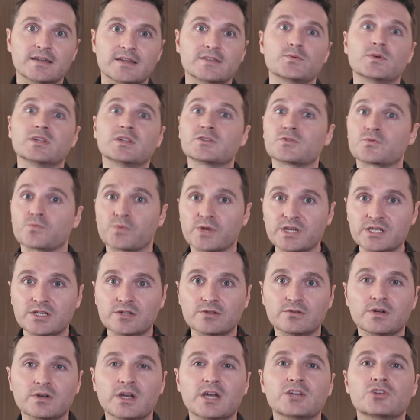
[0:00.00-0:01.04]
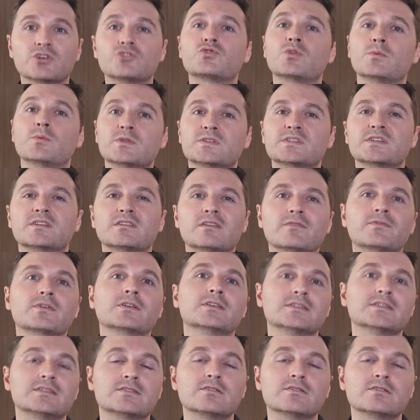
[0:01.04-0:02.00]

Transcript: as well as Redo, contribute significantly